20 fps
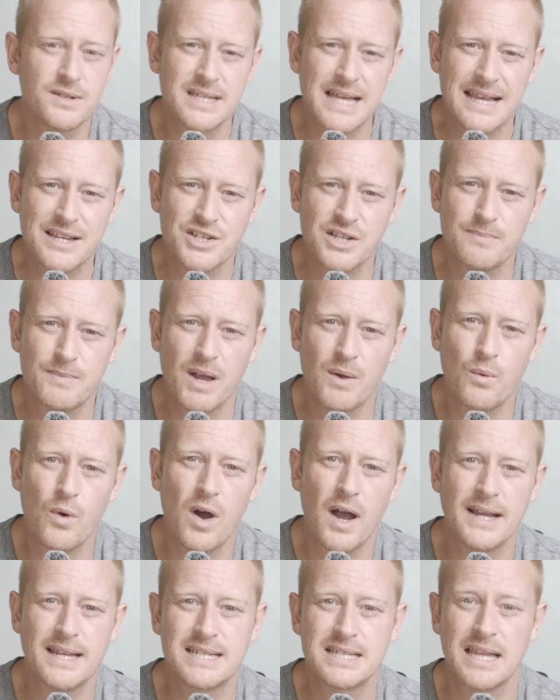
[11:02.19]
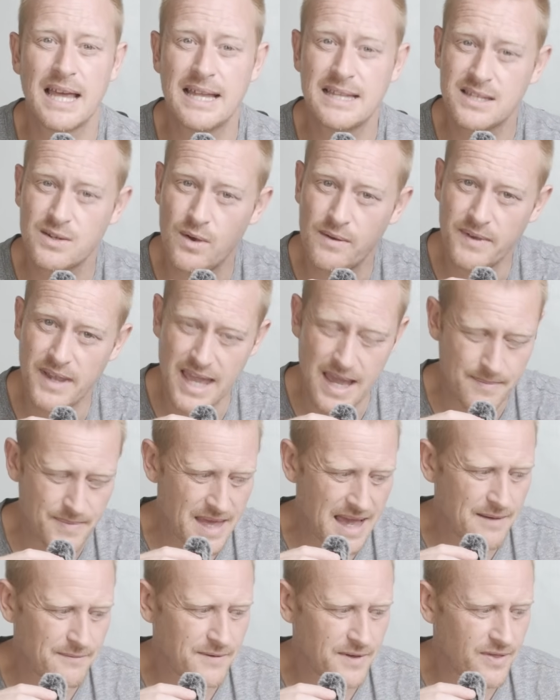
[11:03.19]
is actually my widest lens, so I've
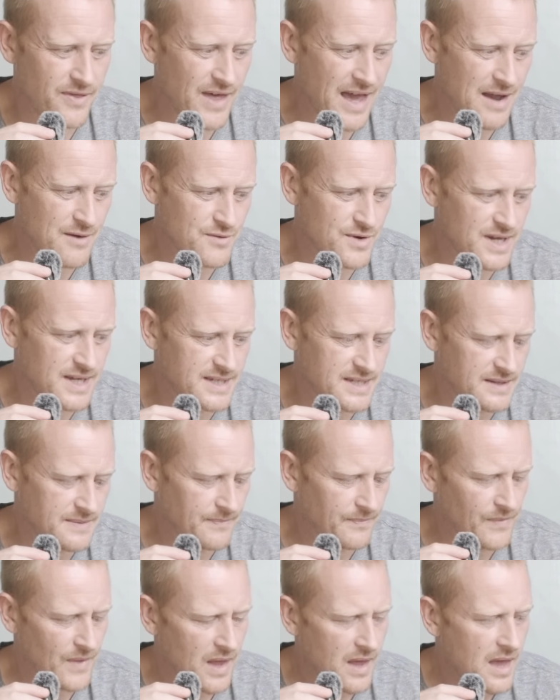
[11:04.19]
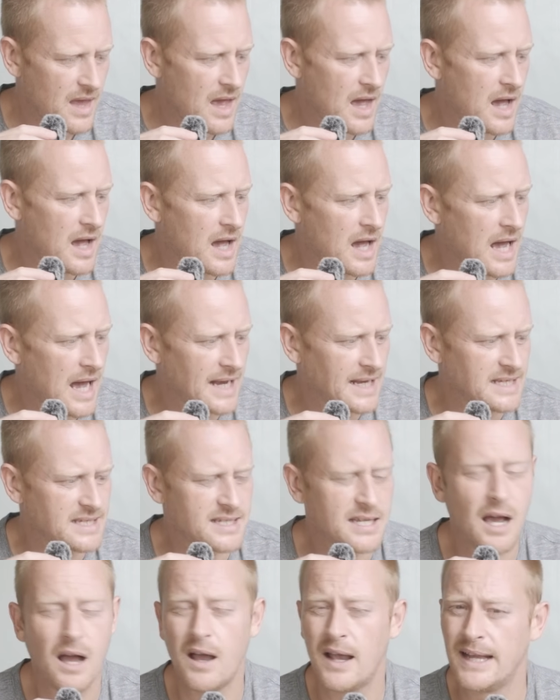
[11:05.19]
kept that for that reason. And
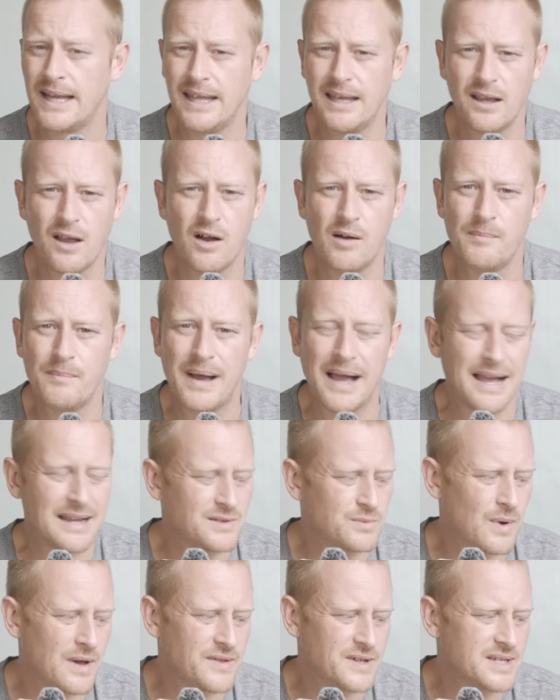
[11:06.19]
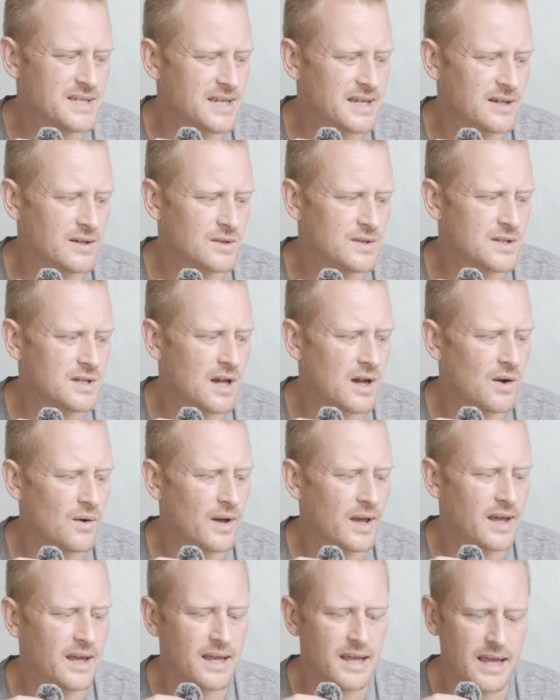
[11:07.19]
it's tiny, compact, weather sealed,
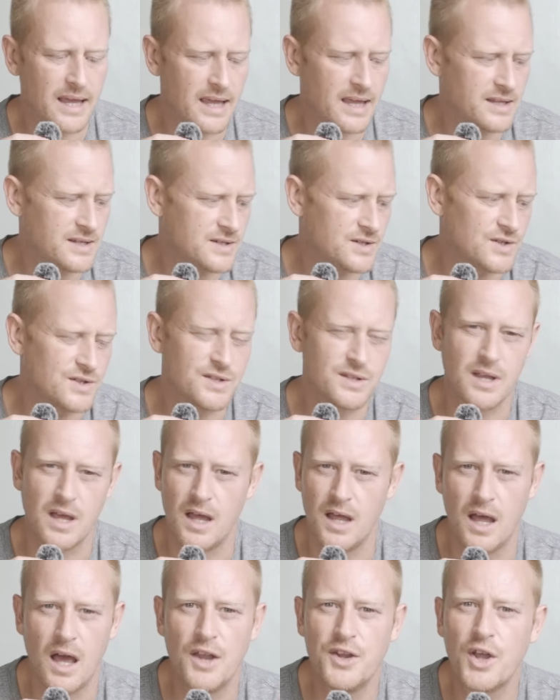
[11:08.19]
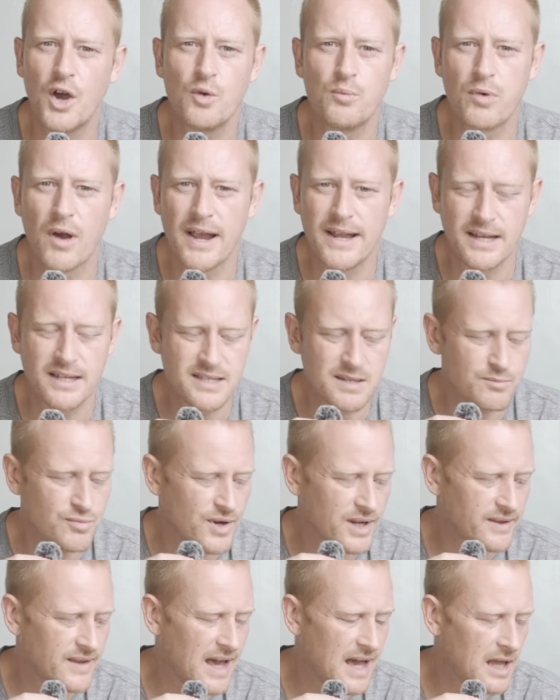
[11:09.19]
so it's just a no-brainer to
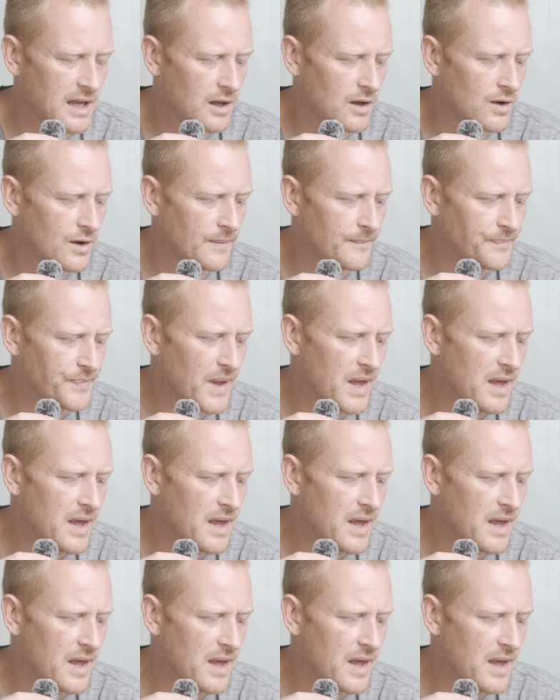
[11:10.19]
bring that along.